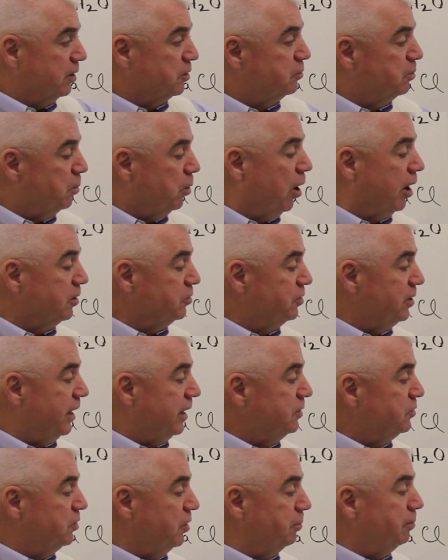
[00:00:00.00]
this
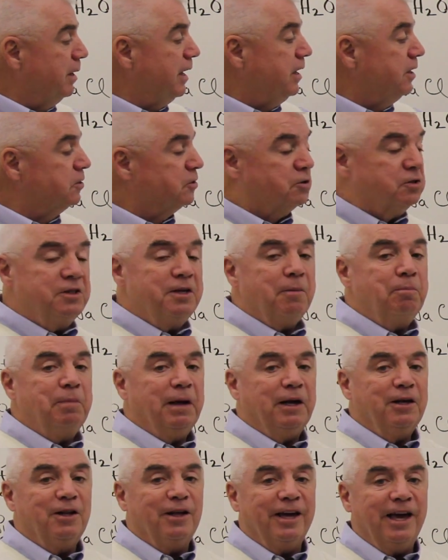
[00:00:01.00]
process, amines
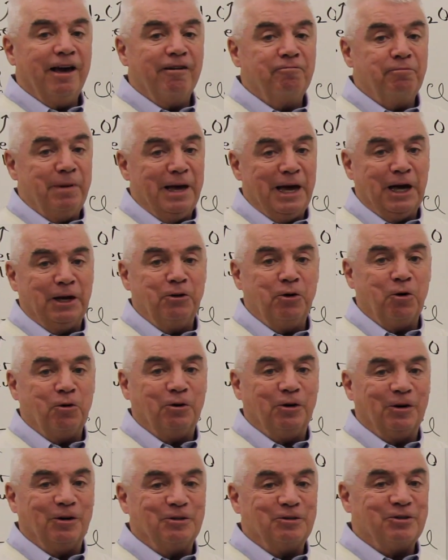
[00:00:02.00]
typically have bad
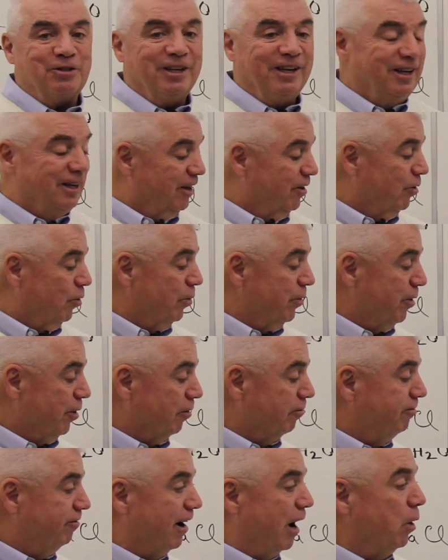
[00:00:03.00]
odors,
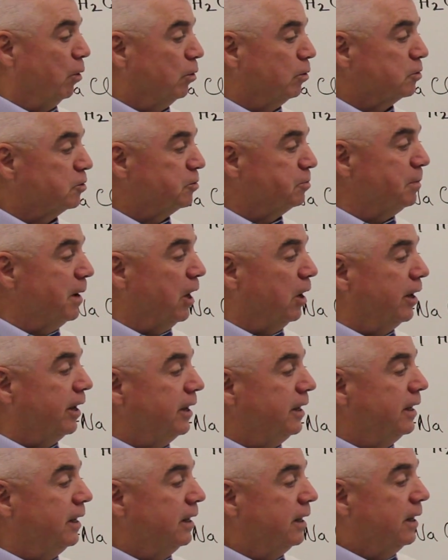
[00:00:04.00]
they're foul
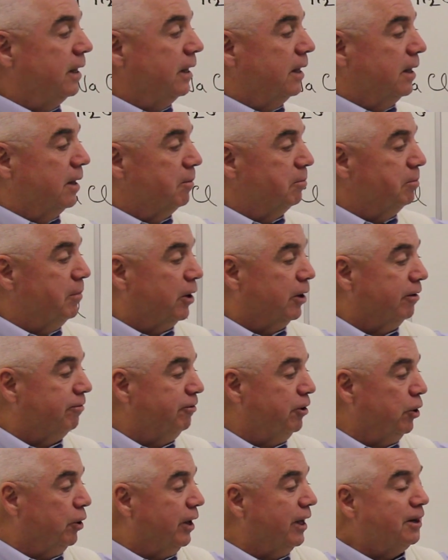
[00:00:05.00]
smelling, but
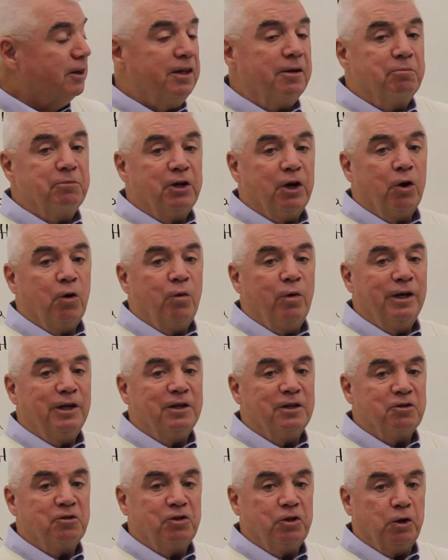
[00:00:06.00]
if you get them to go
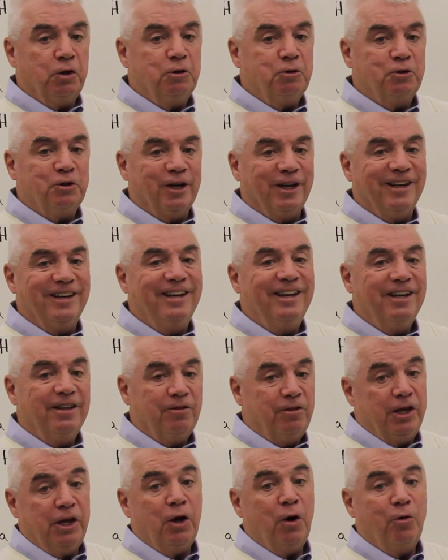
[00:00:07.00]
into solution,
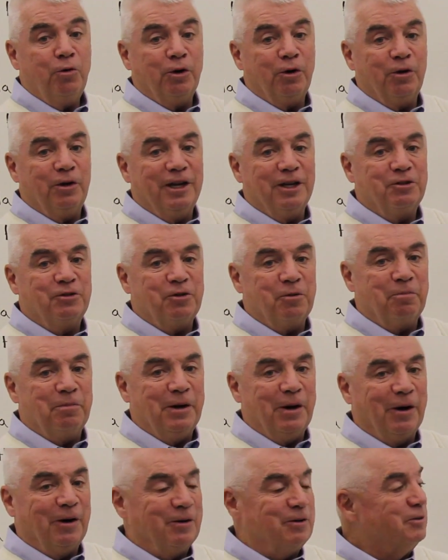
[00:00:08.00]
the odor
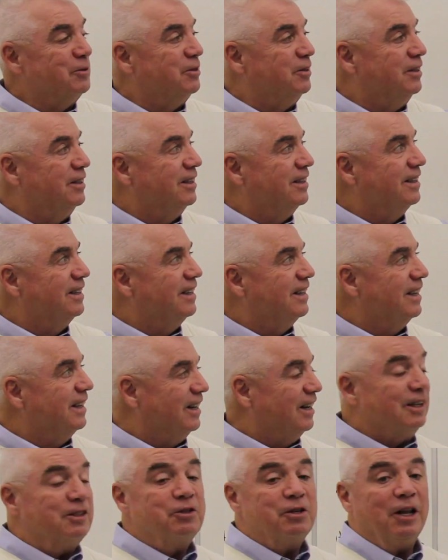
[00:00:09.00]
disappears.
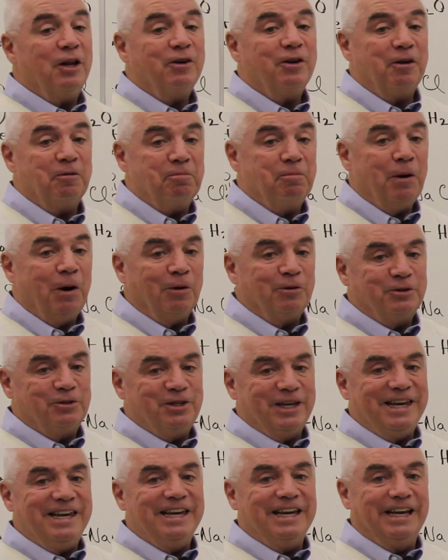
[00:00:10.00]
Let's look at
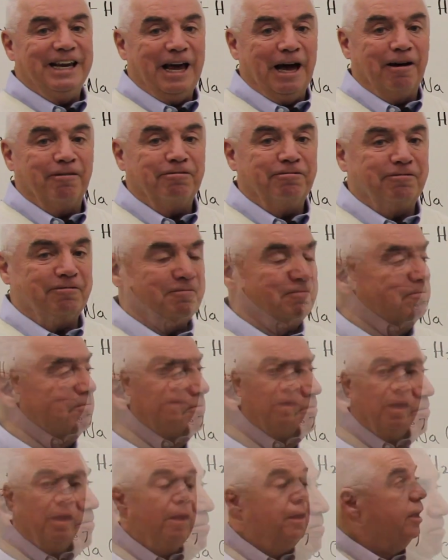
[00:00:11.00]
parts E and F.
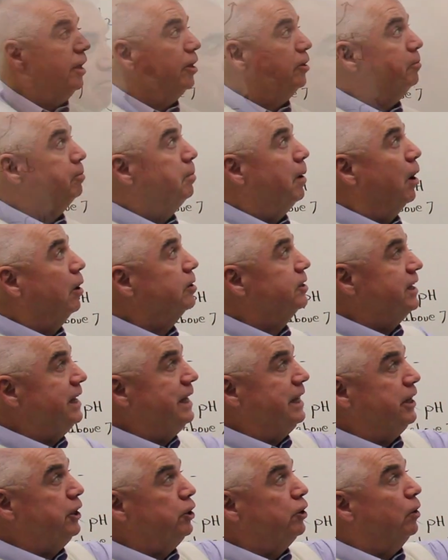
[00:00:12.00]
In part
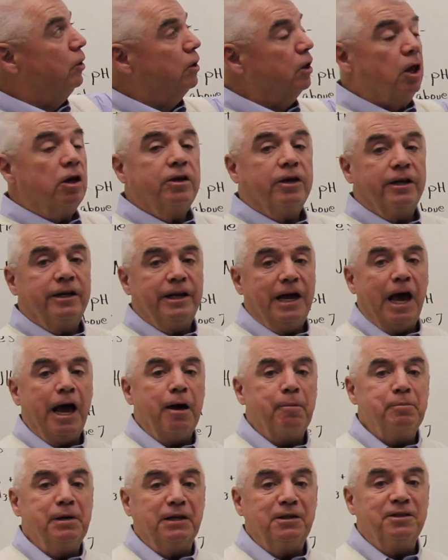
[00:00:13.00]
E, you'll look at
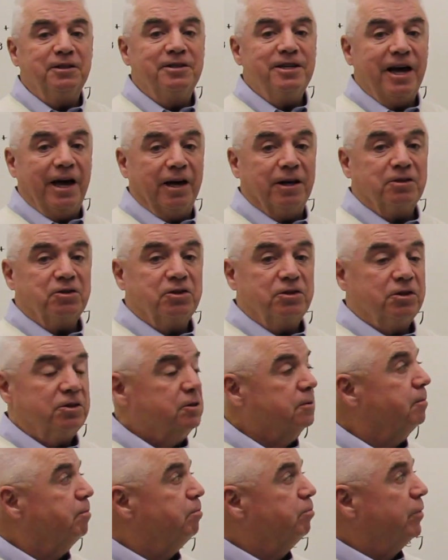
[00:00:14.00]
amide
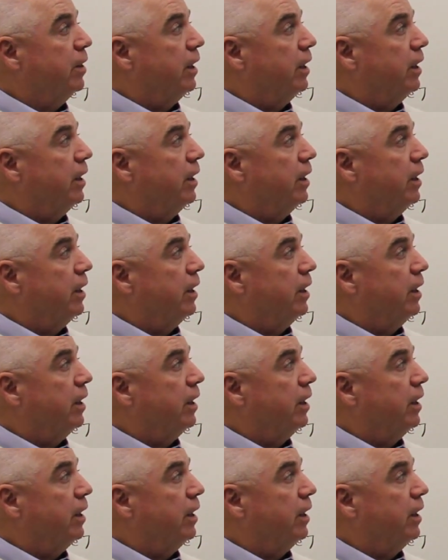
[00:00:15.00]
tests.